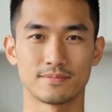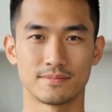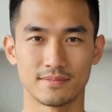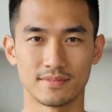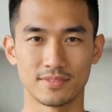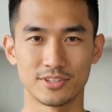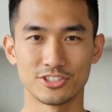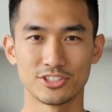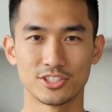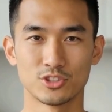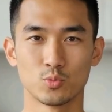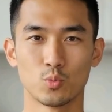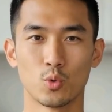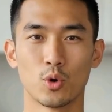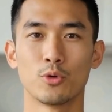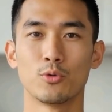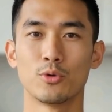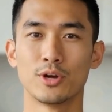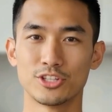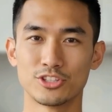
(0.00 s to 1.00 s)
This is
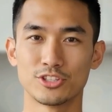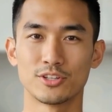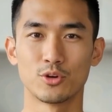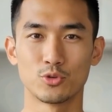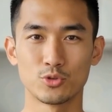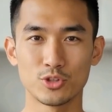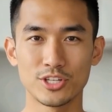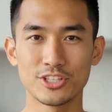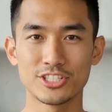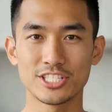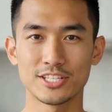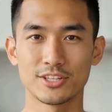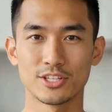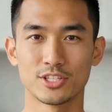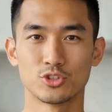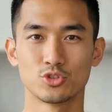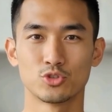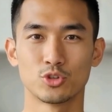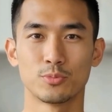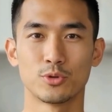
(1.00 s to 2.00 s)
one reason creatine
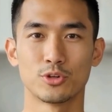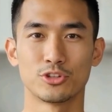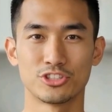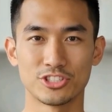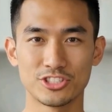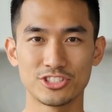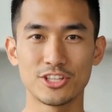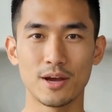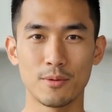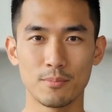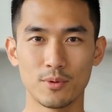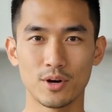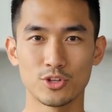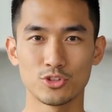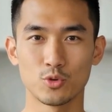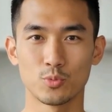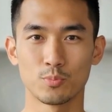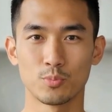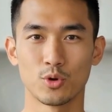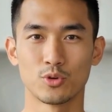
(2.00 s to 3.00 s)
contributes to some
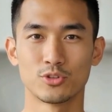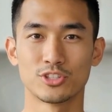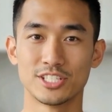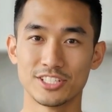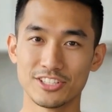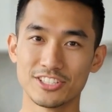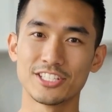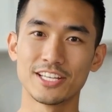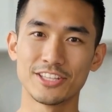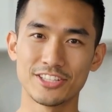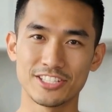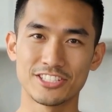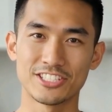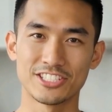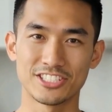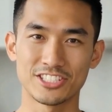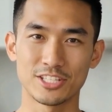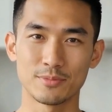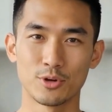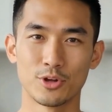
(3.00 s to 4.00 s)
muscle protein
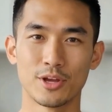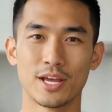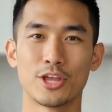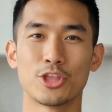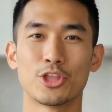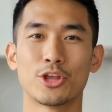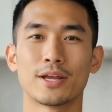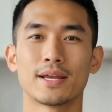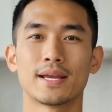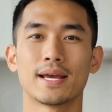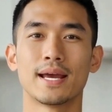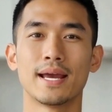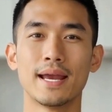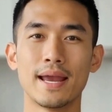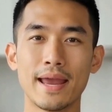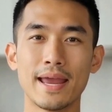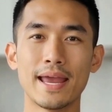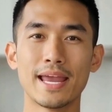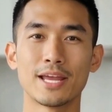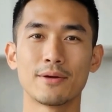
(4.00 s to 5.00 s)
synthesis stimulation,
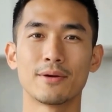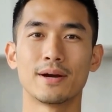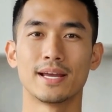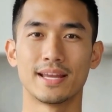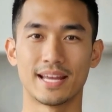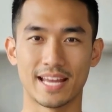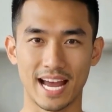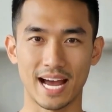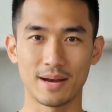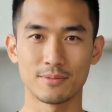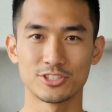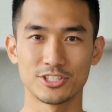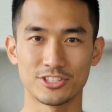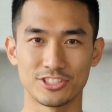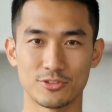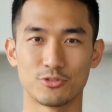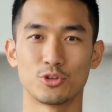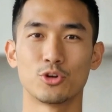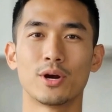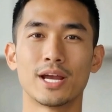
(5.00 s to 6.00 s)
even in the
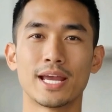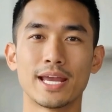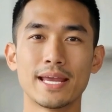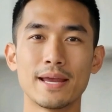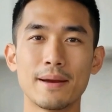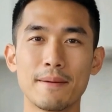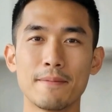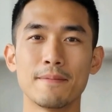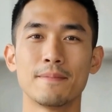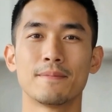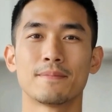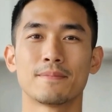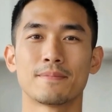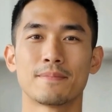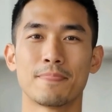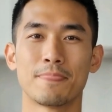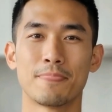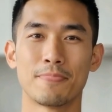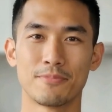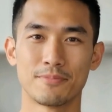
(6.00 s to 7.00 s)
absence of training.
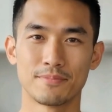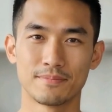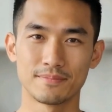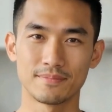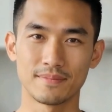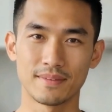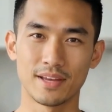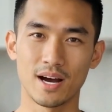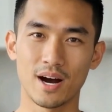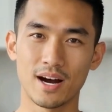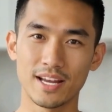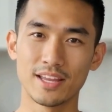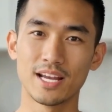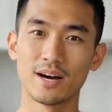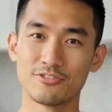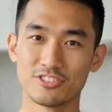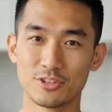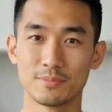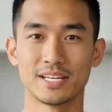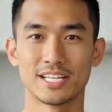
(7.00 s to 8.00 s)
Not
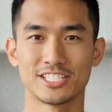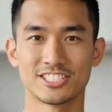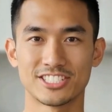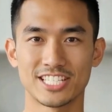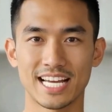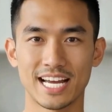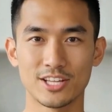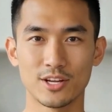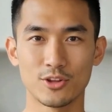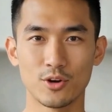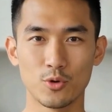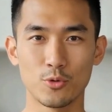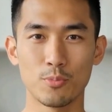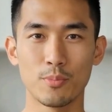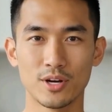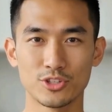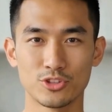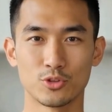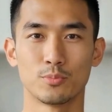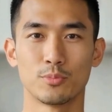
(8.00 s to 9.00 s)
enough to be a standalone
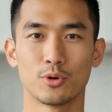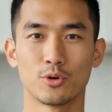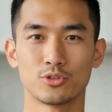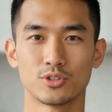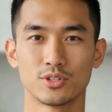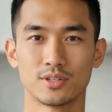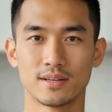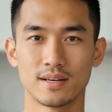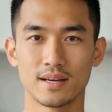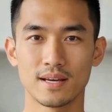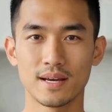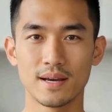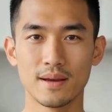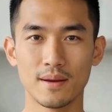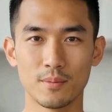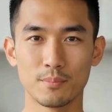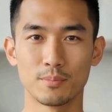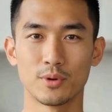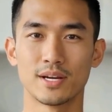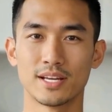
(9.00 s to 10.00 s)
muscle builder,
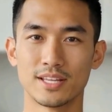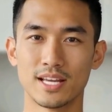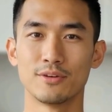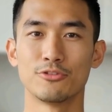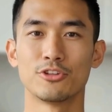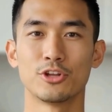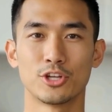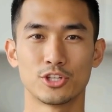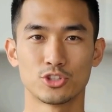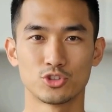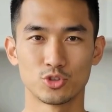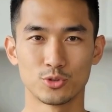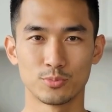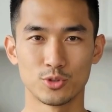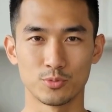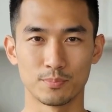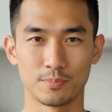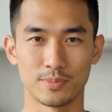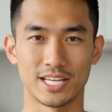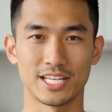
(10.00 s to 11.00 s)
but enough to
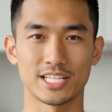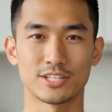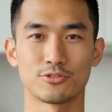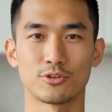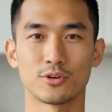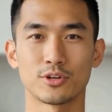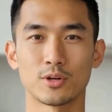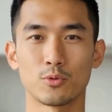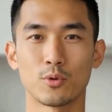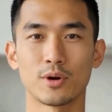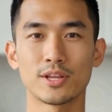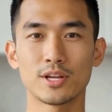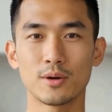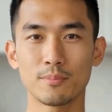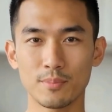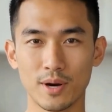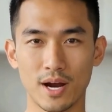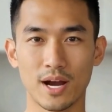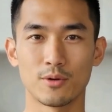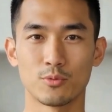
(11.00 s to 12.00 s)
contribute meaningfully when
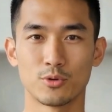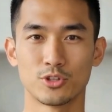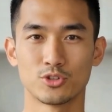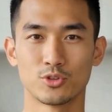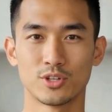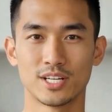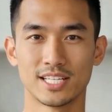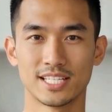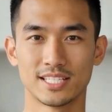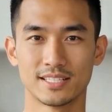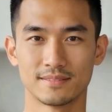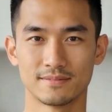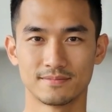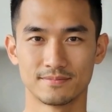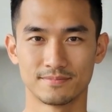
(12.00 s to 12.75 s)
combined with training.